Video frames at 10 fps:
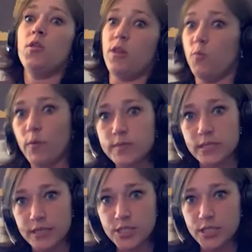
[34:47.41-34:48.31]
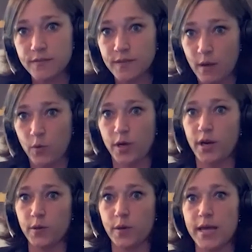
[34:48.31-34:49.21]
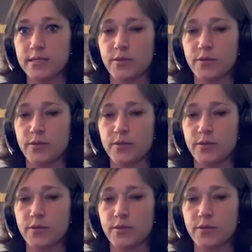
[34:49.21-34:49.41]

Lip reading: then the Women's Initiative Network, right?